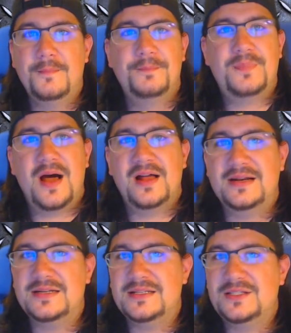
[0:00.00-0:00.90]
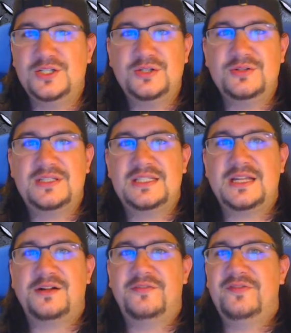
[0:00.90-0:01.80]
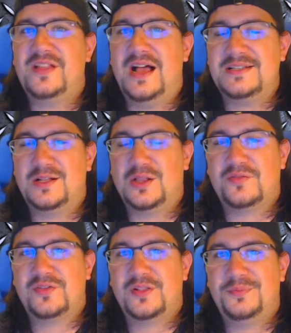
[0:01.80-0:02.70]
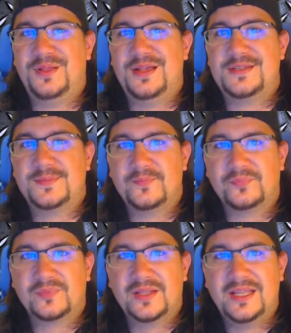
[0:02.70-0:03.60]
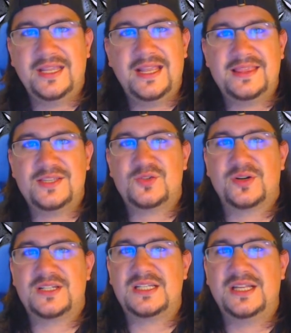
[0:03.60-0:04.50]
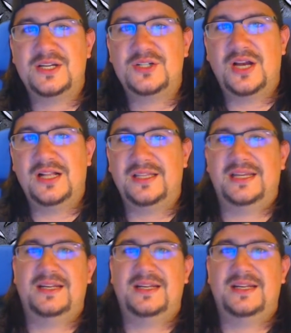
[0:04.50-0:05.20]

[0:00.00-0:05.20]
but dude still flies all over the place. He hit the sort of slingshot like